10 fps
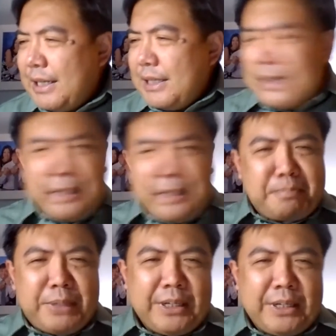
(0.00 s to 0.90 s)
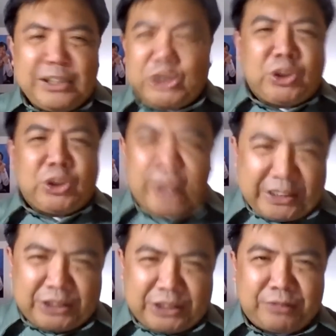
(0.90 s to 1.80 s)
deep
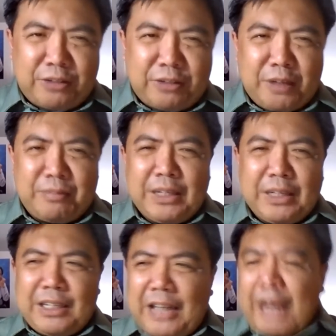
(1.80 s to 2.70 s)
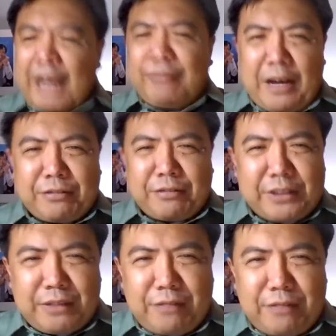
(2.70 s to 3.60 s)
stress from life after
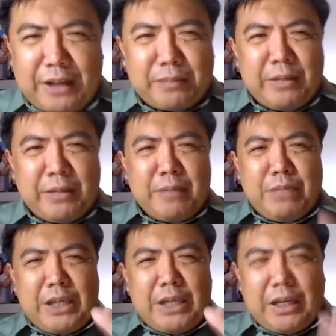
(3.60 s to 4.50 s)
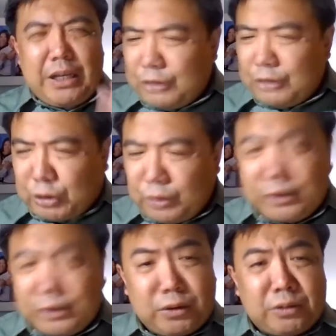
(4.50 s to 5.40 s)
the flood began
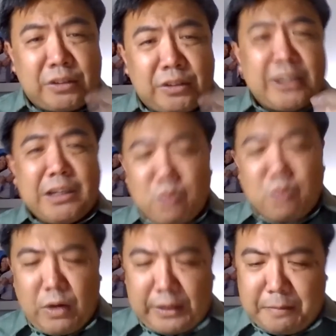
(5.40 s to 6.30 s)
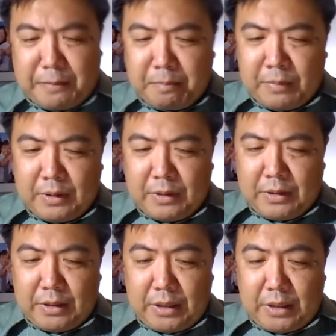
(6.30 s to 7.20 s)
resorted to drinking wine
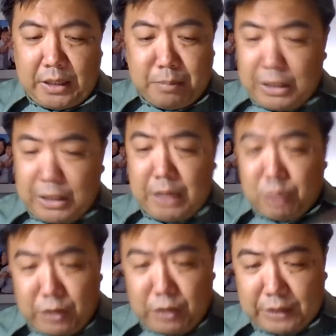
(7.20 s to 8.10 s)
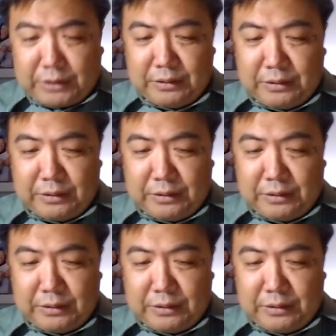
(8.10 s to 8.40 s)
and became drunk.